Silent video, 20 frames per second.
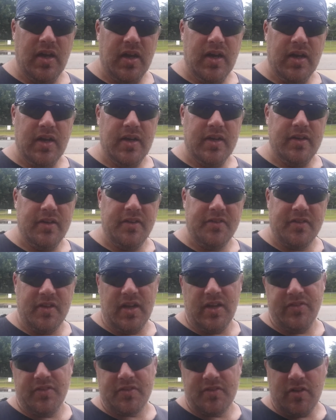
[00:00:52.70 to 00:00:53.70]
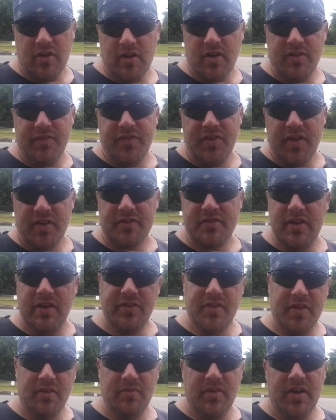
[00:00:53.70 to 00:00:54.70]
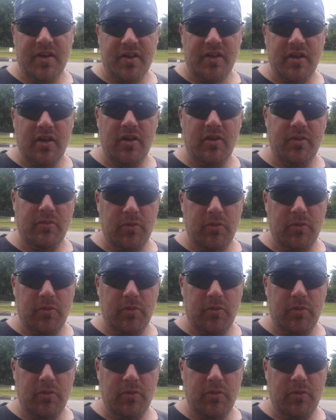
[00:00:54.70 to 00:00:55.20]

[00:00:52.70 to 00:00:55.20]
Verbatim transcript: uh, he's going to have his car fixed, everything ready to go,